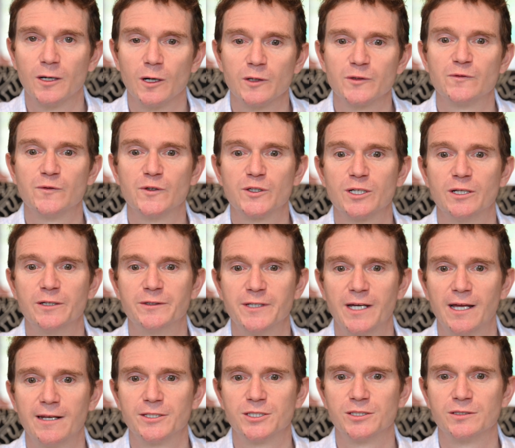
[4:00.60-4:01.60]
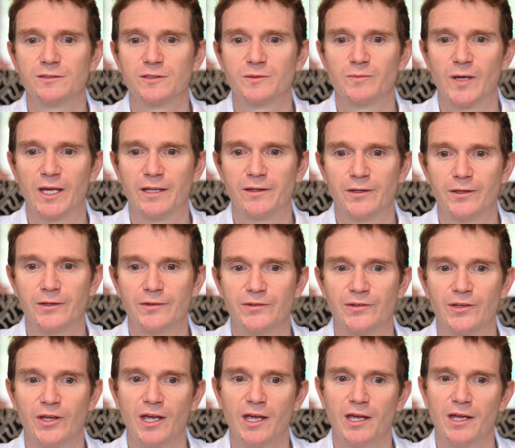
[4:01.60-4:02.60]
artificial intelligence
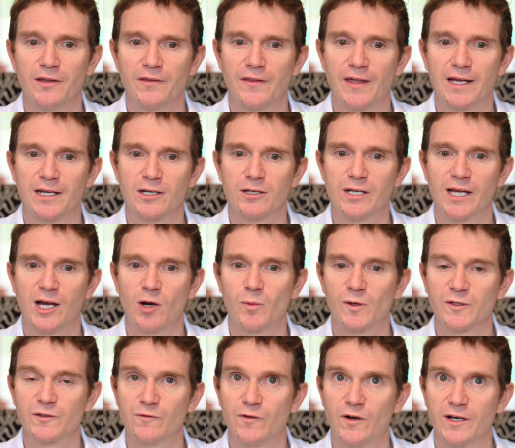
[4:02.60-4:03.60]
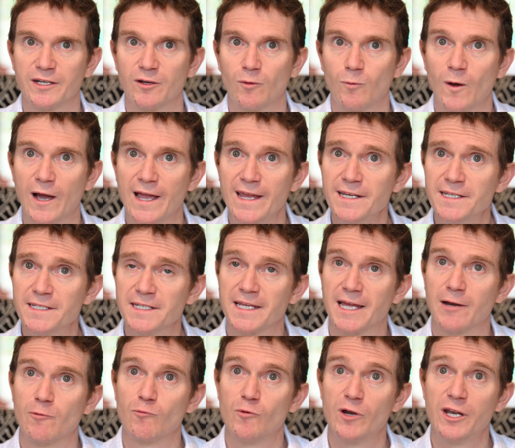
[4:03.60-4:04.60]
methods that could help us find a way to
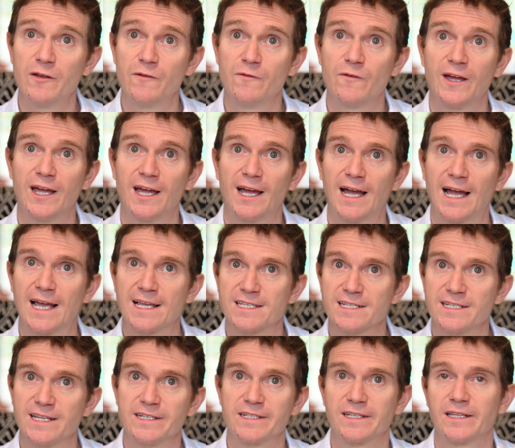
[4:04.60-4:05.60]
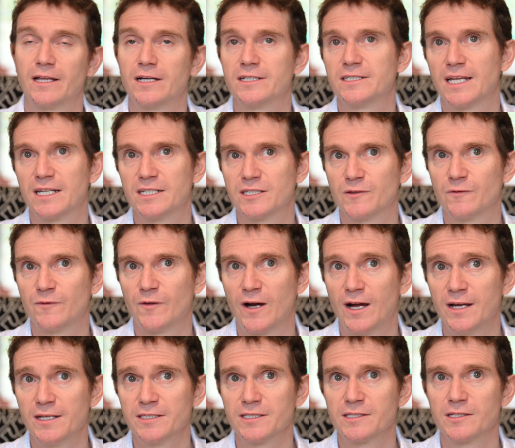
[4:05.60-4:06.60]
get rid of accidental
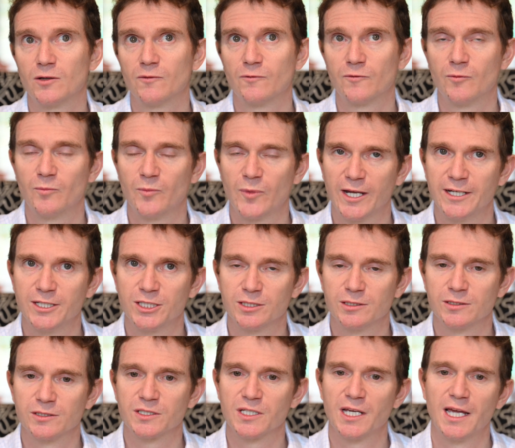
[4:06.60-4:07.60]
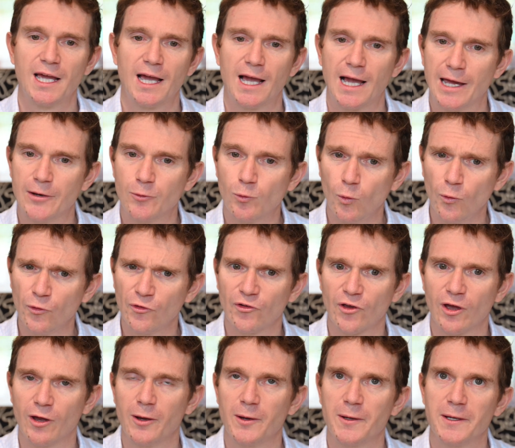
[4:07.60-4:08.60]
identifiers from patients, and
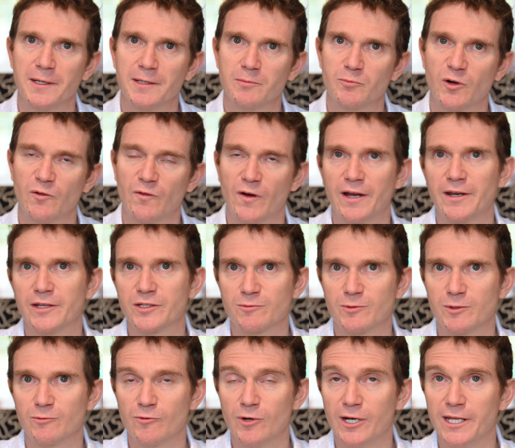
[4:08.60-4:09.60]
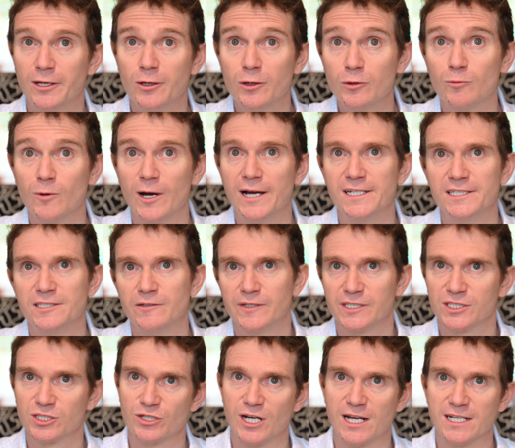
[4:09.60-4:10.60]
also provide us with really good ways of
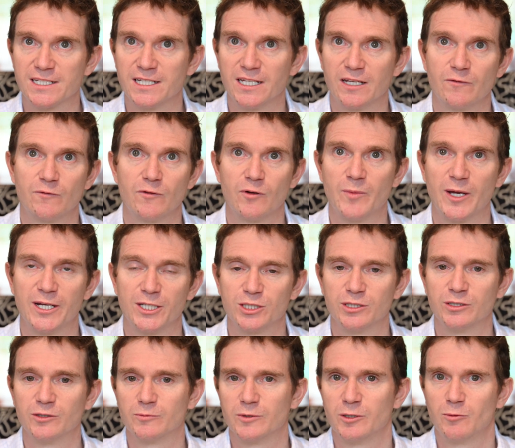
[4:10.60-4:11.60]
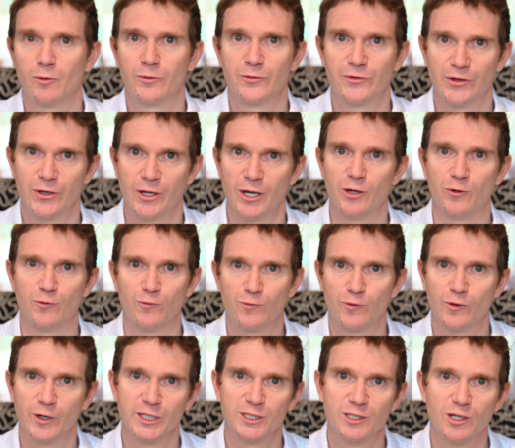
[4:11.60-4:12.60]
extracting information that we want to know.
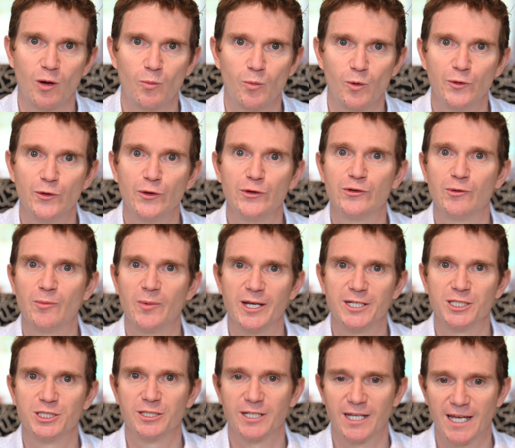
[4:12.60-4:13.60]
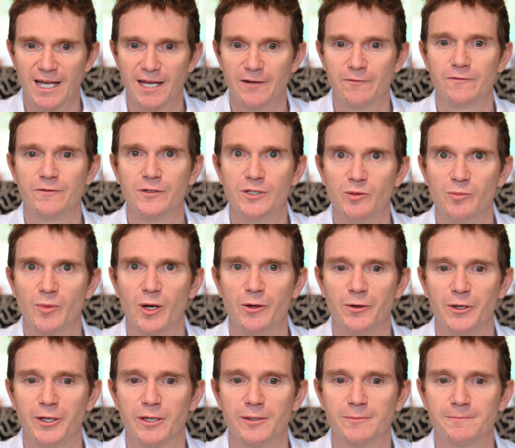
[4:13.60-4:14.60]
For example, does a patient have
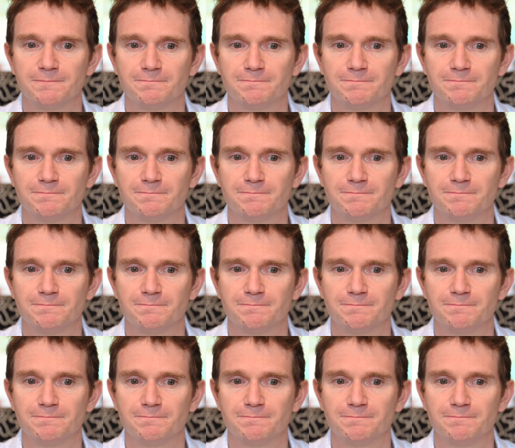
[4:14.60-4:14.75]
pneumonia?